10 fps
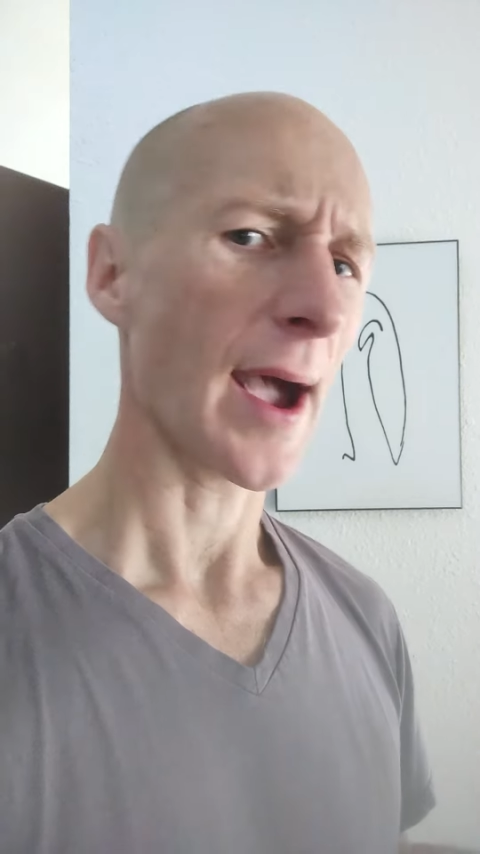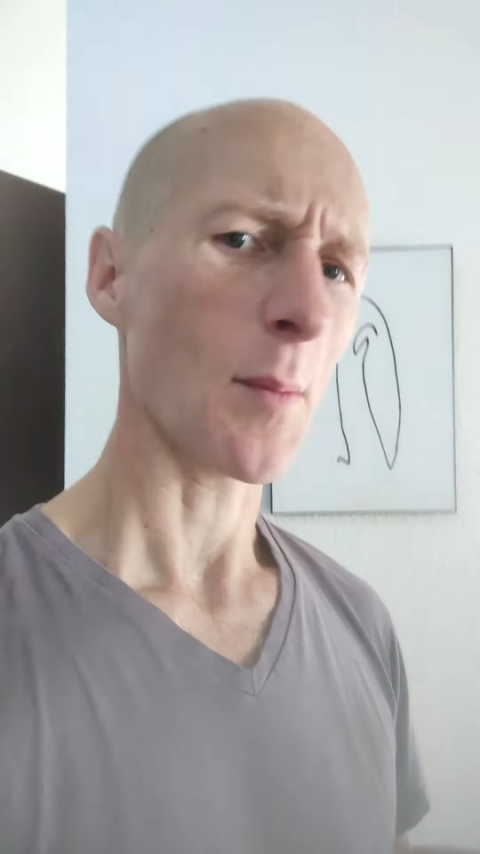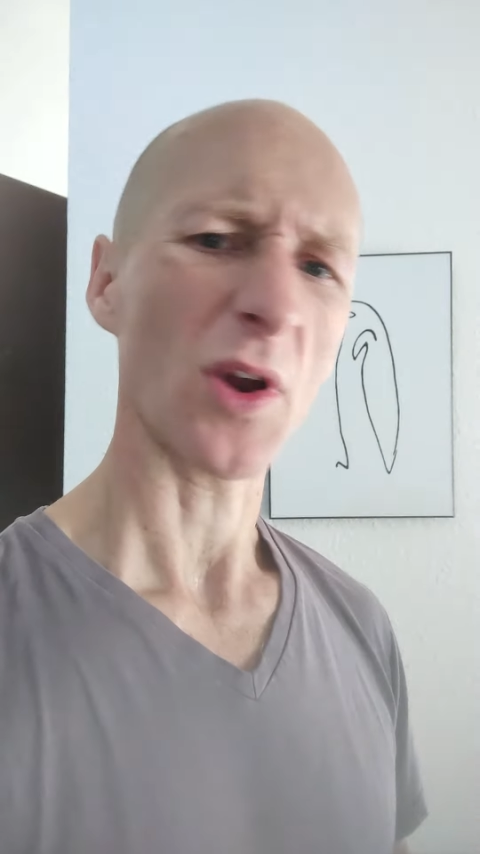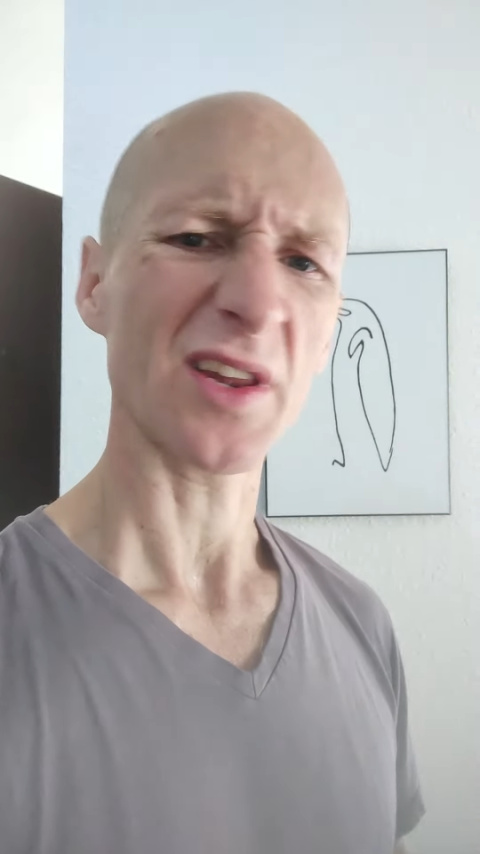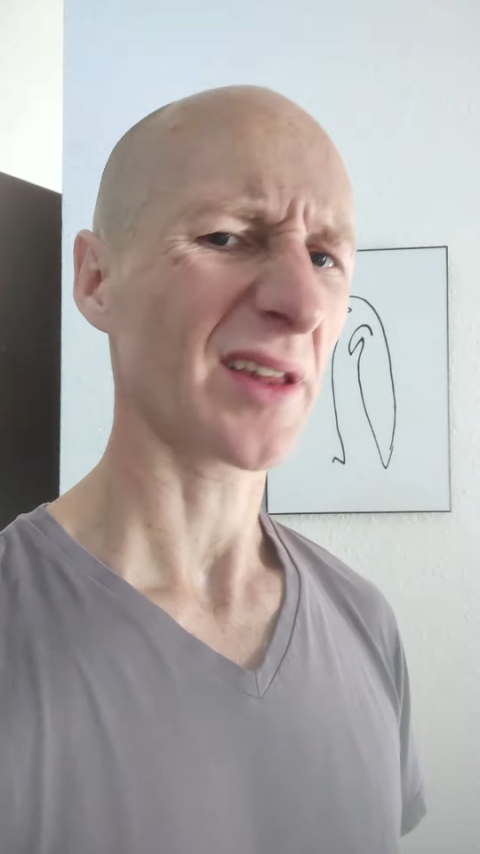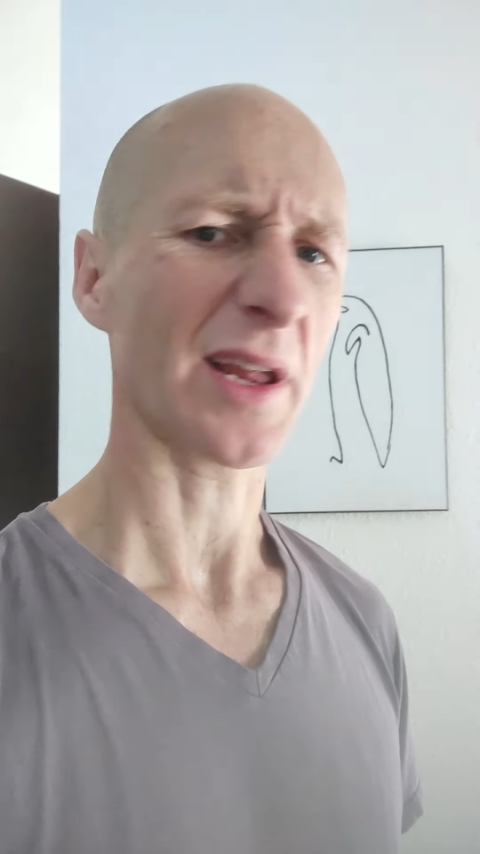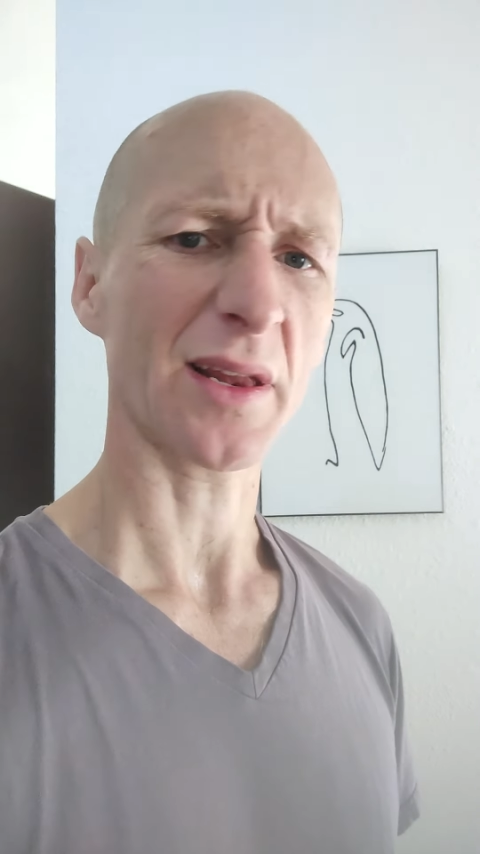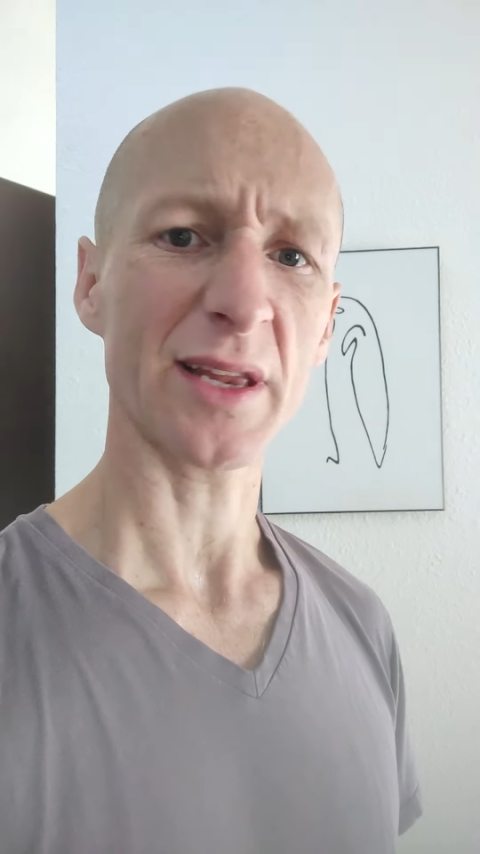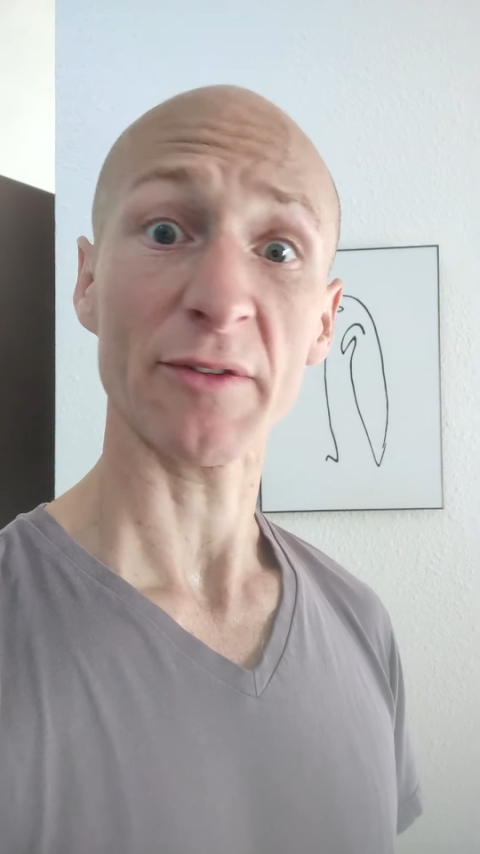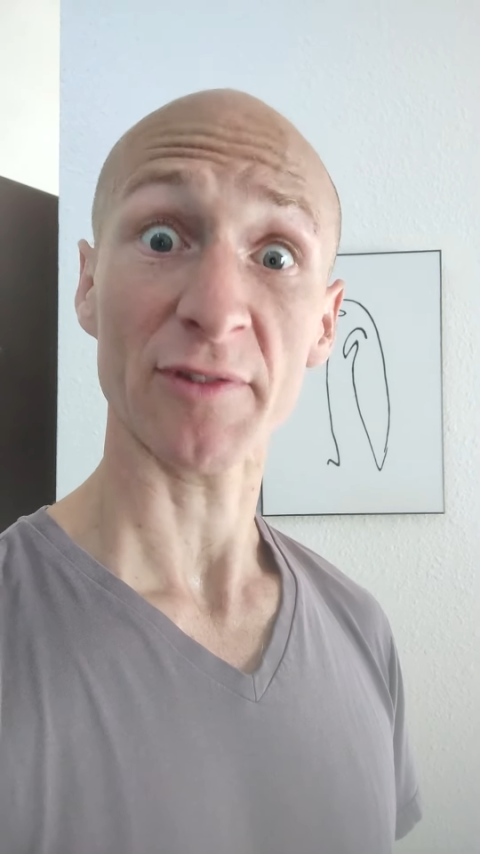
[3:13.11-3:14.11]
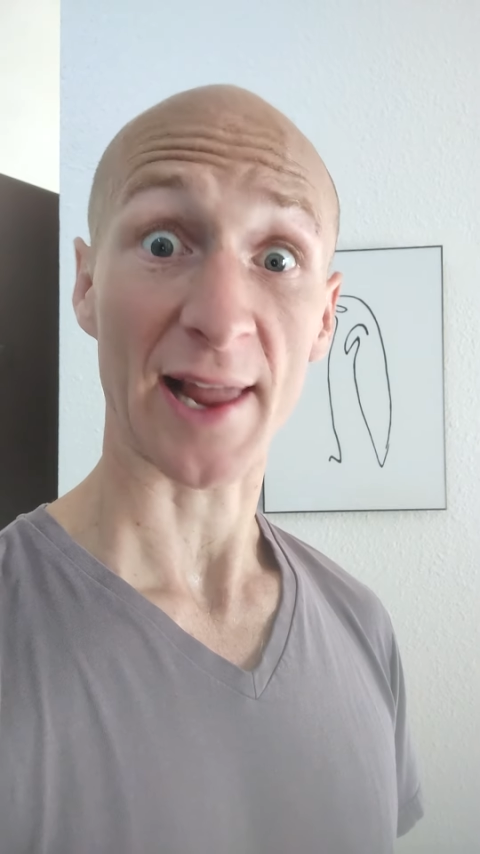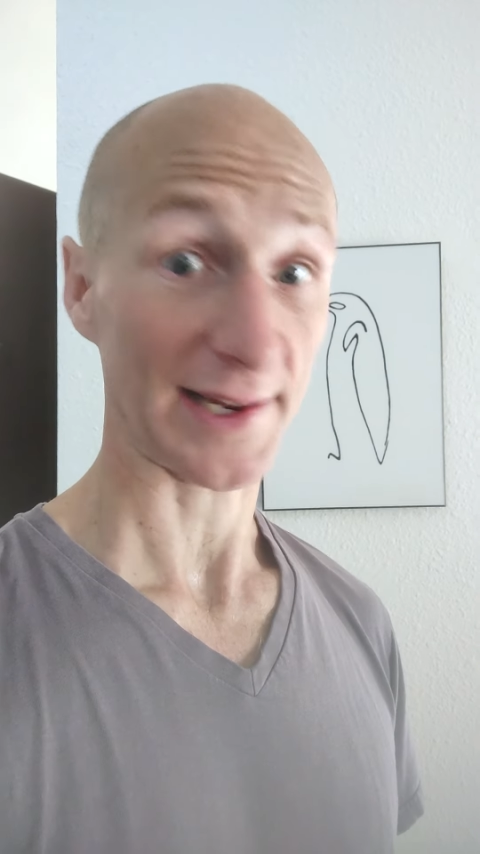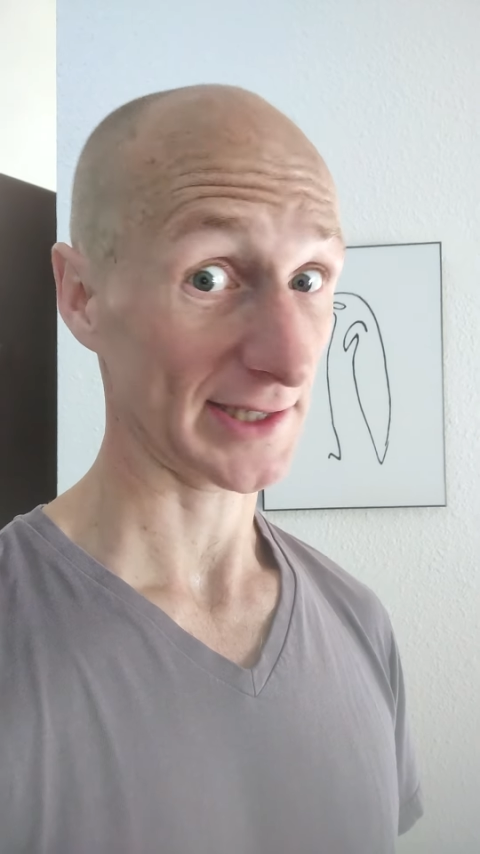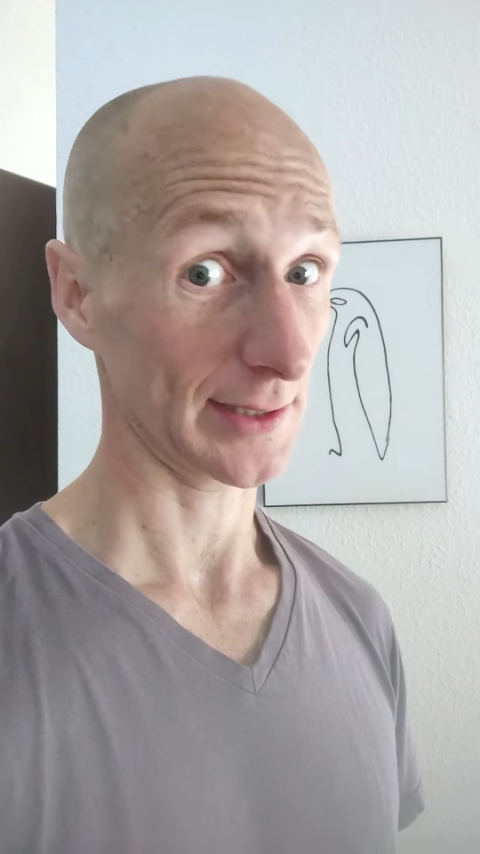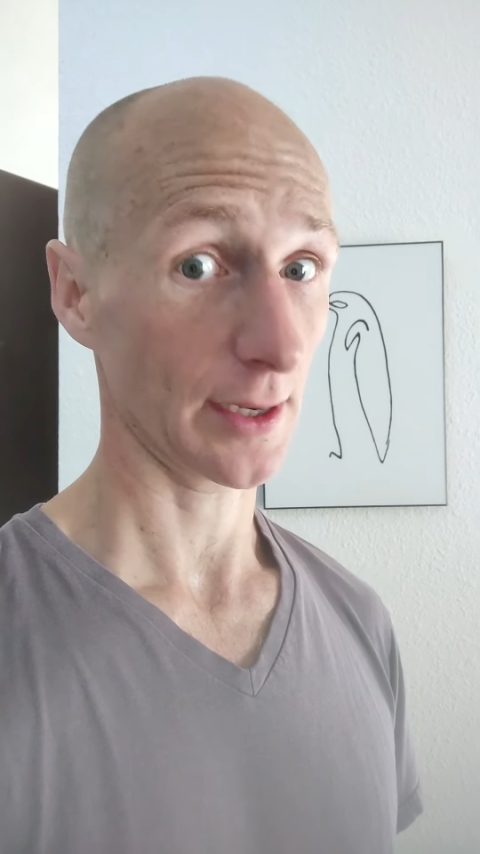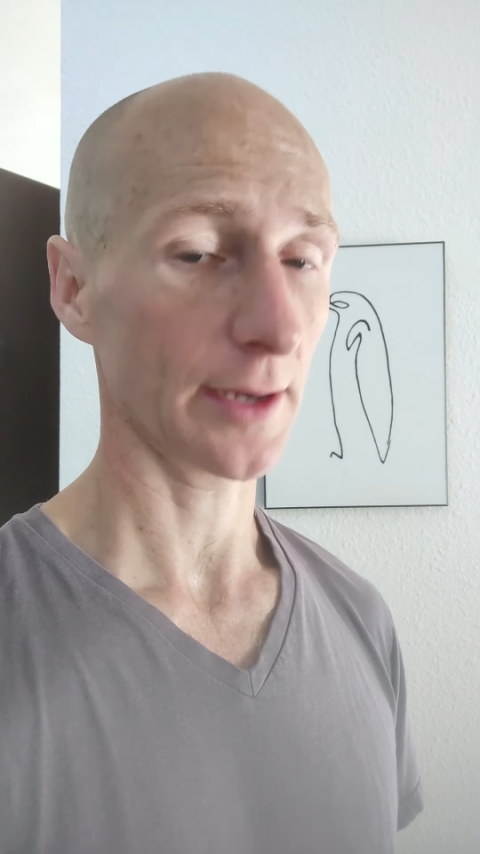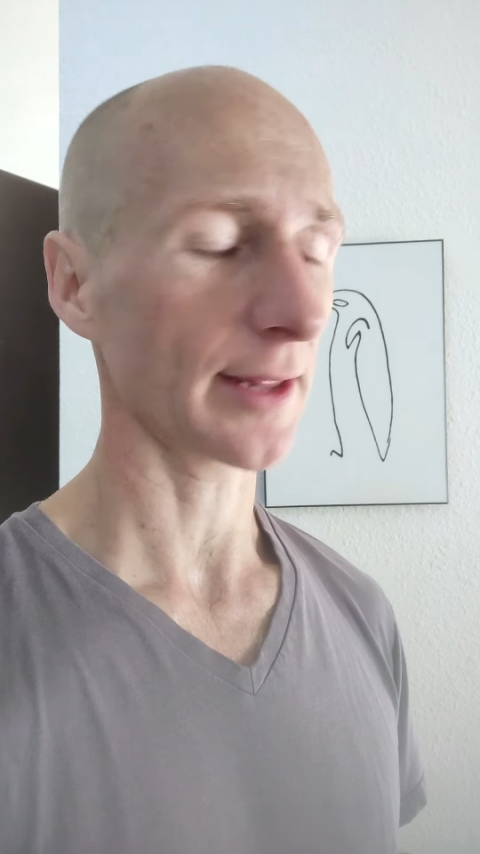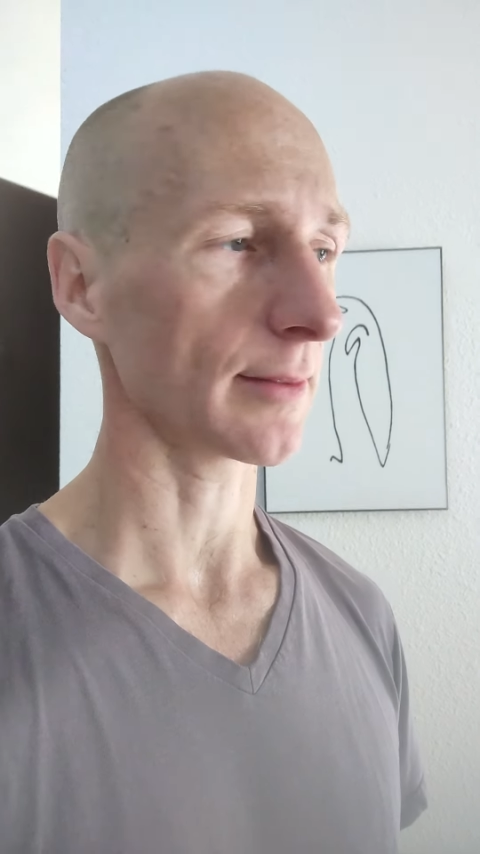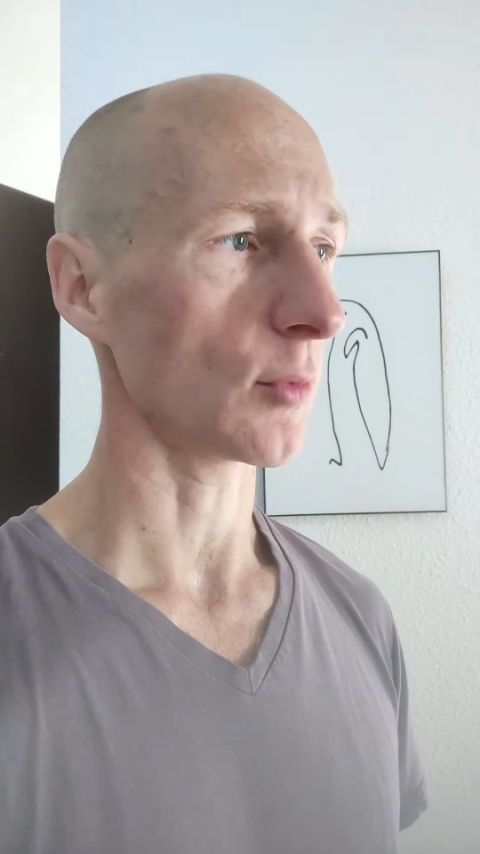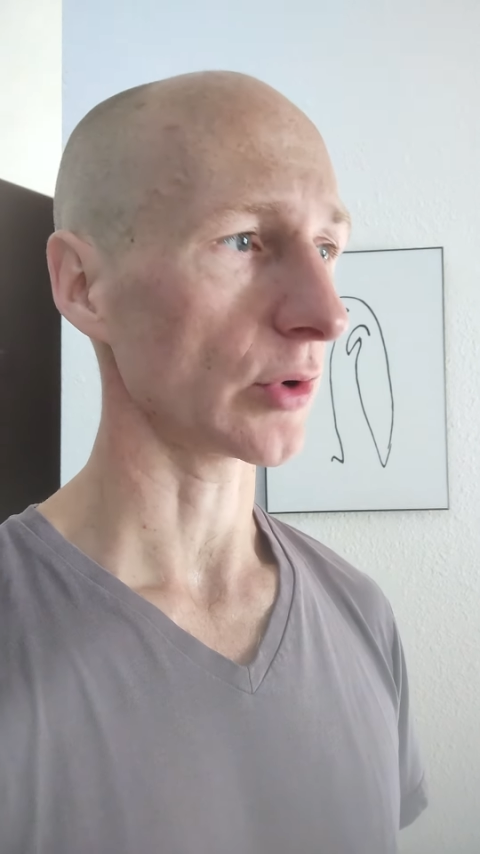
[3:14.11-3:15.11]
and 160 flat
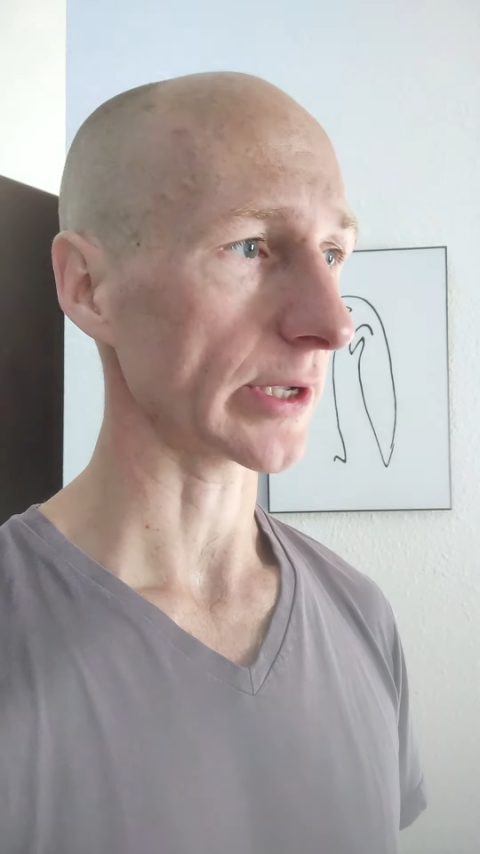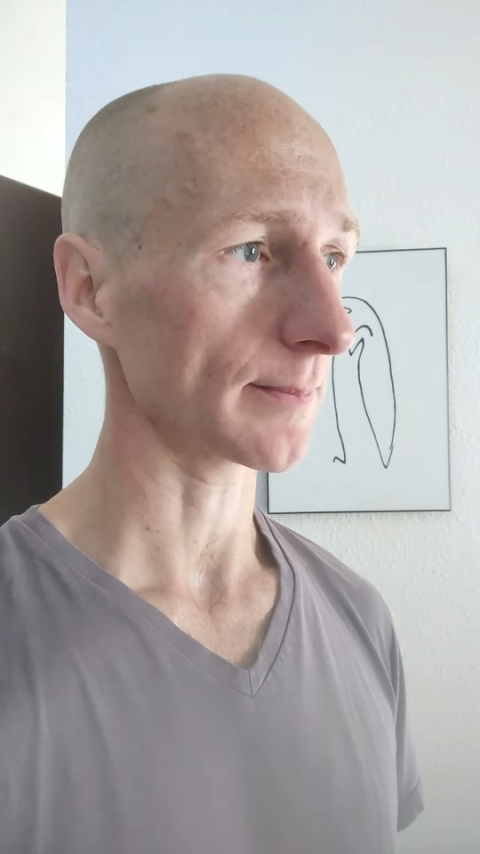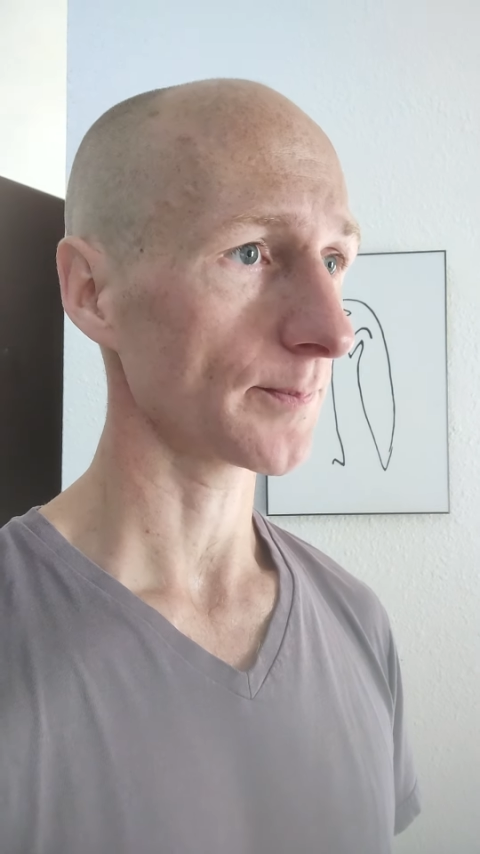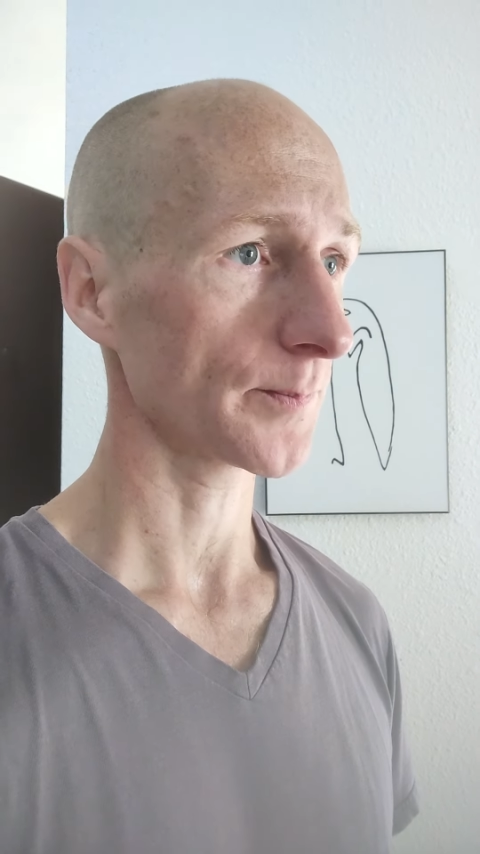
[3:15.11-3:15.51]
another morning.